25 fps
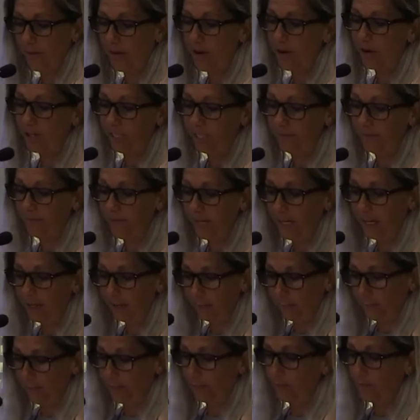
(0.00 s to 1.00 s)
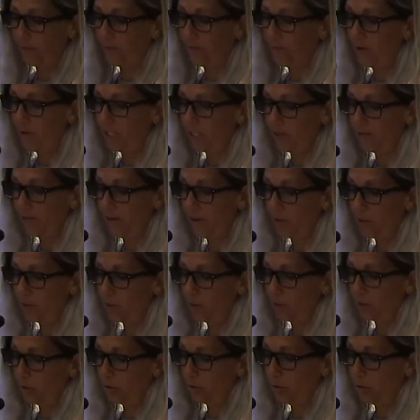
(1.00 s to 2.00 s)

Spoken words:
that I developed provides a valuable